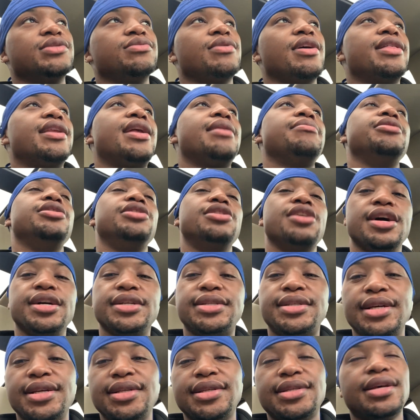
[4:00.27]
whether that be
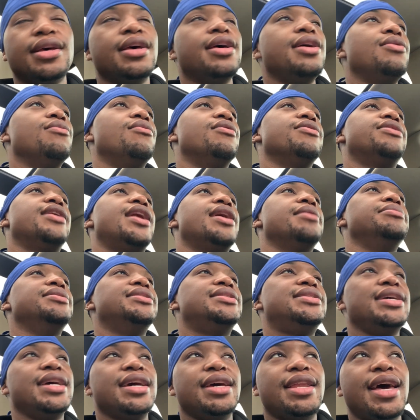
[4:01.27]
nurses, whether that be
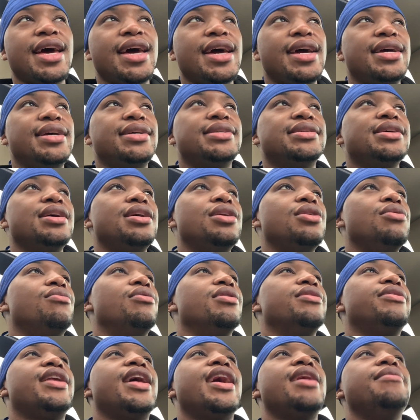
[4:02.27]
CNAs,
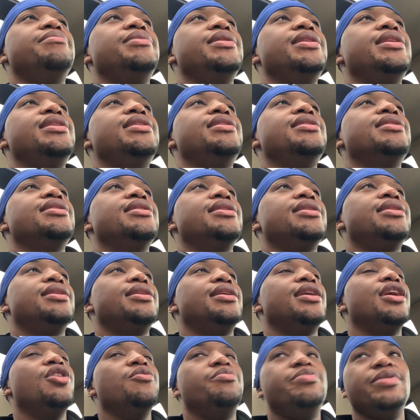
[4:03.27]
whether that be
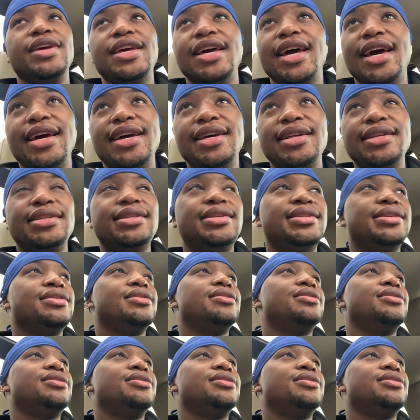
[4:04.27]
LPNs,